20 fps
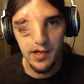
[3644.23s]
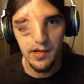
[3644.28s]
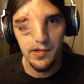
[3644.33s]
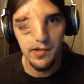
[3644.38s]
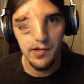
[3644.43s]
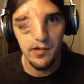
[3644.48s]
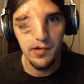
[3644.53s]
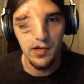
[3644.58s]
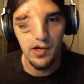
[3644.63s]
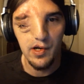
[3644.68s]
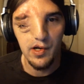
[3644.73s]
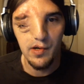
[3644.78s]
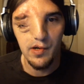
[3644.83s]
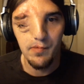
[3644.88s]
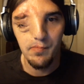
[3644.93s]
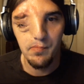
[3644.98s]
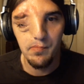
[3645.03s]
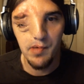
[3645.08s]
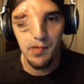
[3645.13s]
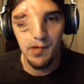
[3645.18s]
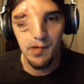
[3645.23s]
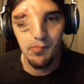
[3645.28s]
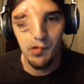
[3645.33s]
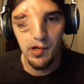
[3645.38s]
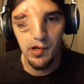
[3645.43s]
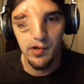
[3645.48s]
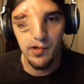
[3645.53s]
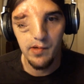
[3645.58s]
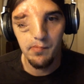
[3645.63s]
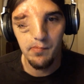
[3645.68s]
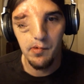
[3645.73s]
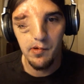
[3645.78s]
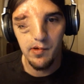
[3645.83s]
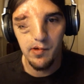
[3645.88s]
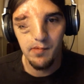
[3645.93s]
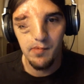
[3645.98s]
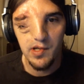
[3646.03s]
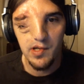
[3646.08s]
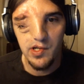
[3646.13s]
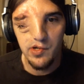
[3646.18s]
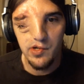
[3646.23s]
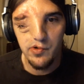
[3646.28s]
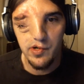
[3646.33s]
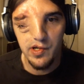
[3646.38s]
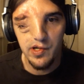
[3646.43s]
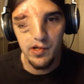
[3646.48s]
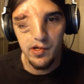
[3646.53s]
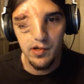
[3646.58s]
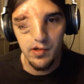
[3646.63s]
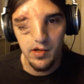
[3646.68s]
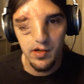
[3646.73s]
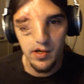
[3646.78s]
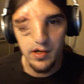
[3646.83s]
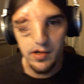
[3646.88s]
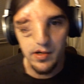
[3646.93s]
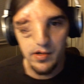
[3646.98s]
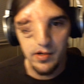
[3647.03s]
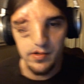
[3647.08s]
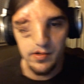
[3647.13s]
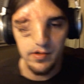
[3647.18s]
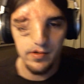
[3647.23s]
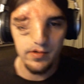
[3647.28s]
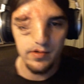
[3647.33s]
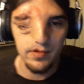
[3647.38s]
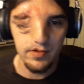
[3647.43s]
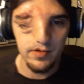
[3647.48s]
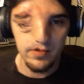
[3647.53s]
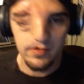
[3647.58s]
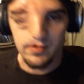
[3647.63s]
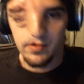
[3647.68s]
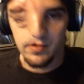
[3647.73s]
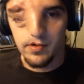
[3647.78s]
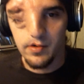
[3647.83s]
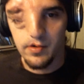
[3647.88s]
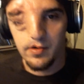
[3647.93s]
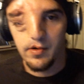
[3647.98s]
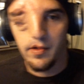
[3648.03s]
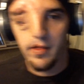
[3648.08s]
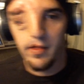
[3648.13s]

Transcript: I don't know. Because uh, people aren't supposed to be doing uh,